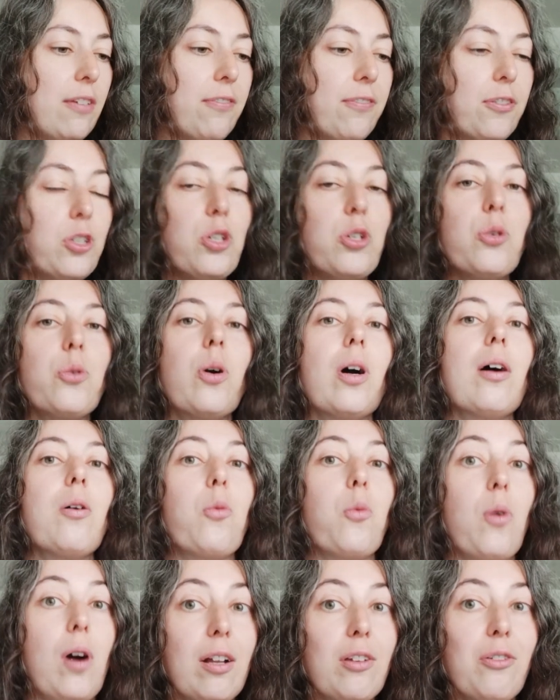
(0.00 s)
if you are
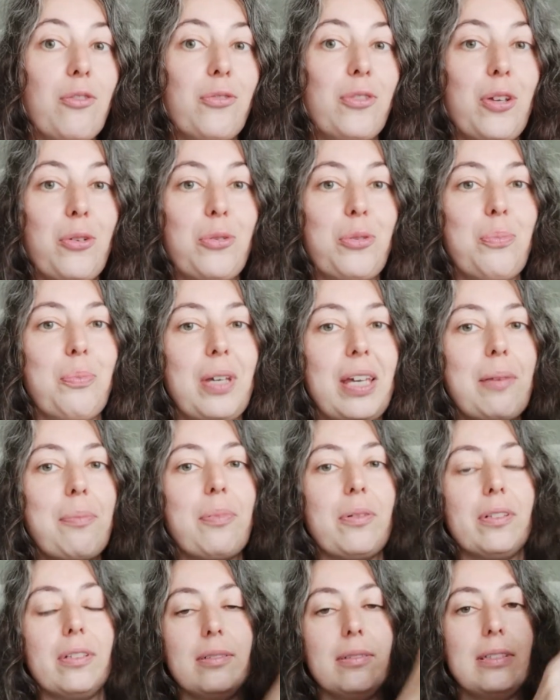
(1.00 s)
one of those
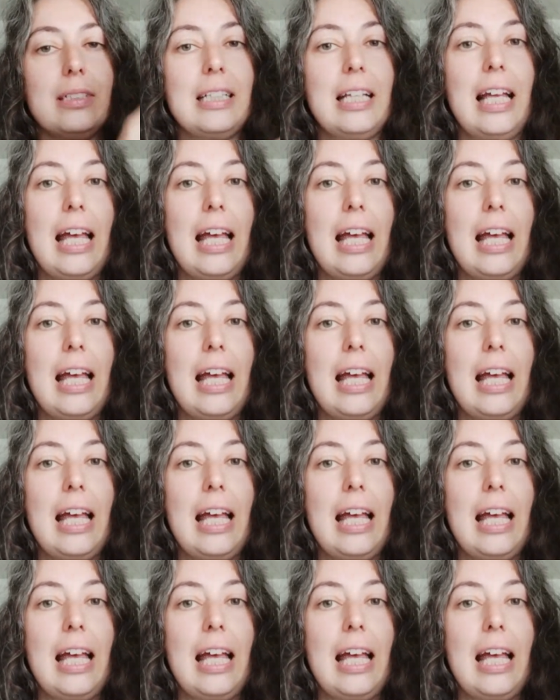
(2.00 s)
people,